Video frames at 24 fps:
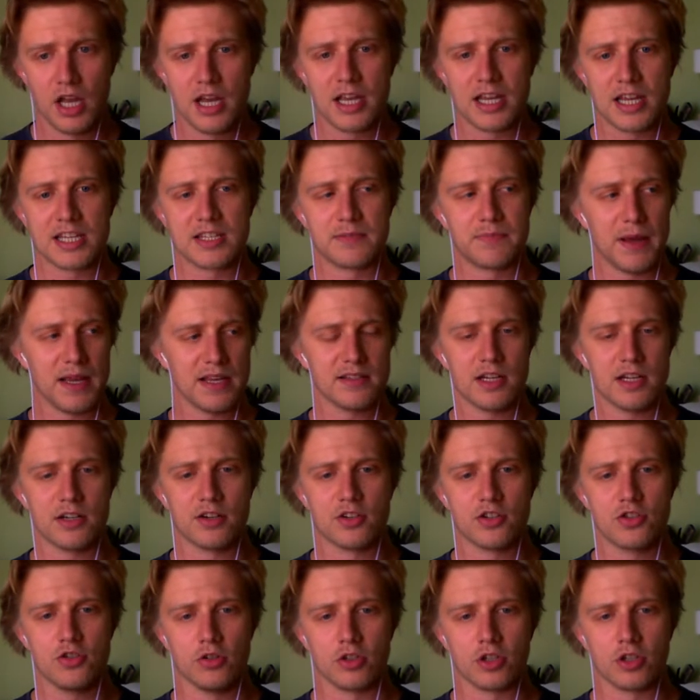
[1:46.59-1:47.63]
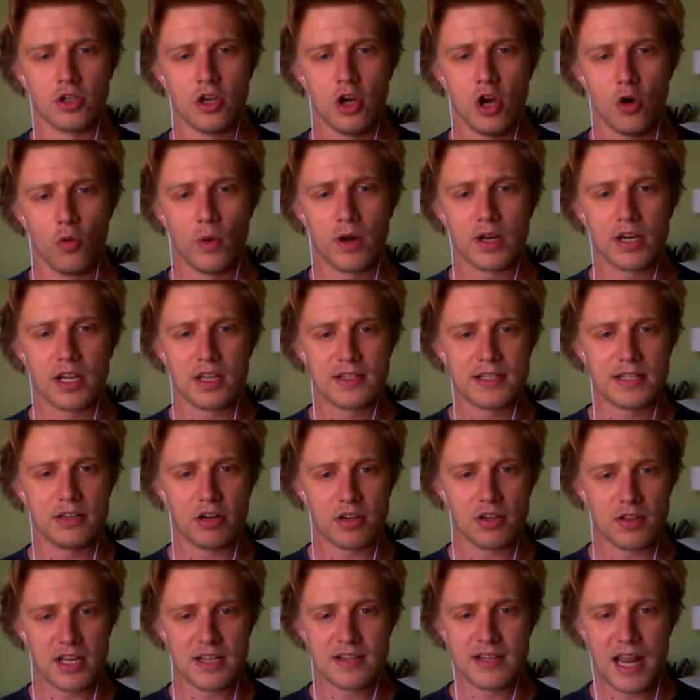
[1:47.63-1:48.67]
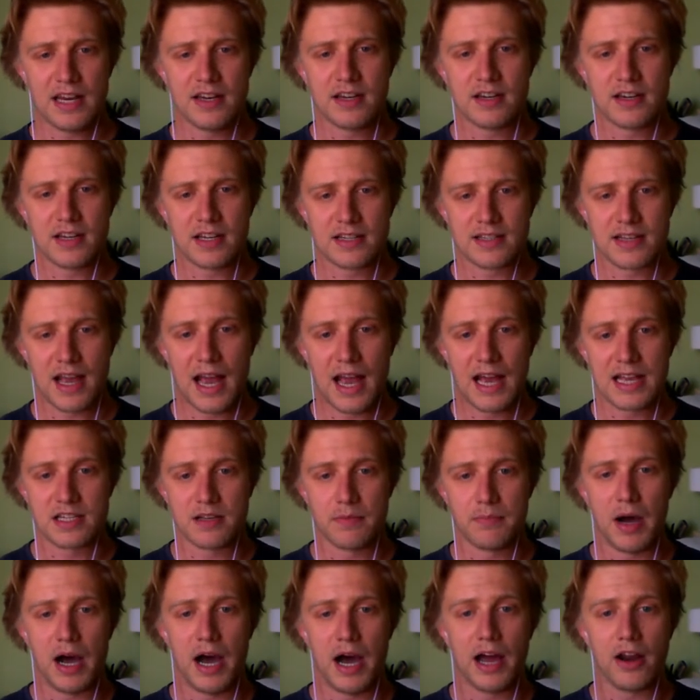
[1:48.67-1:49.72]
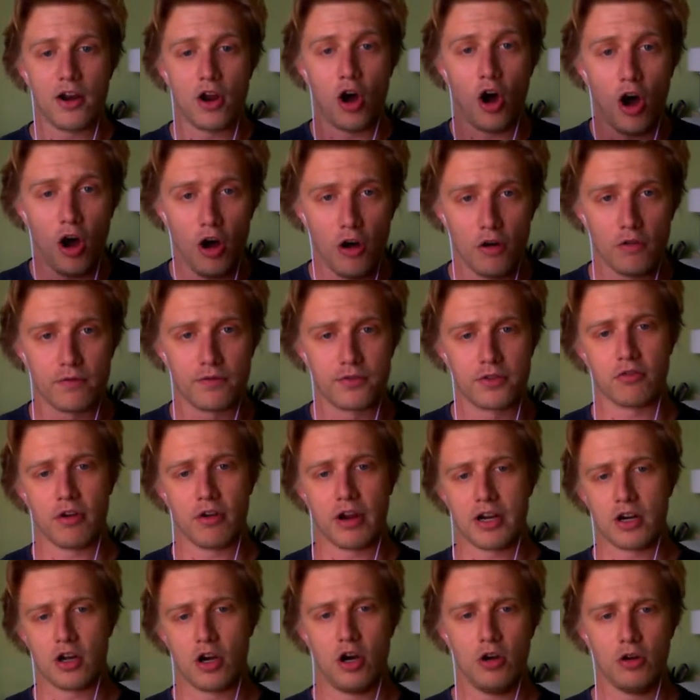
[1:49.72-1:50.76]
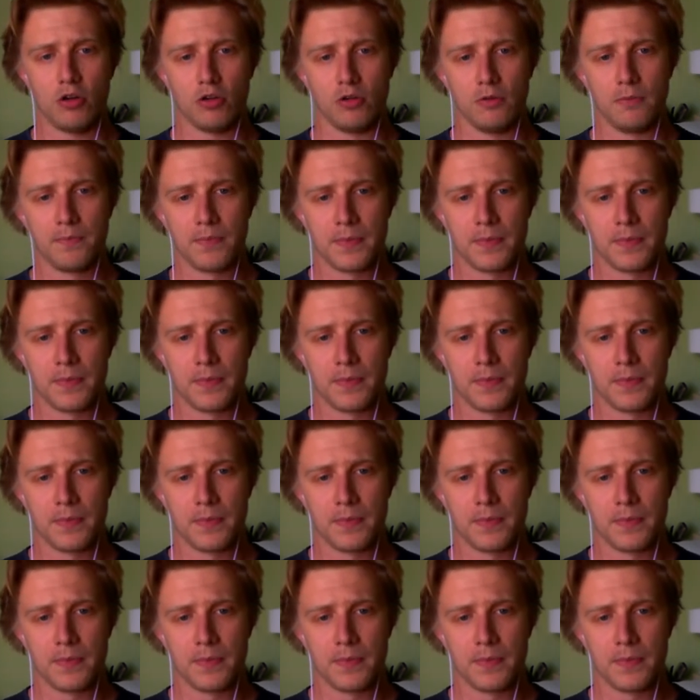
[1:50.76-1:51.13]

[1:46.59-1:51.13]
is best understood when considering these entities as a part of the greater whole.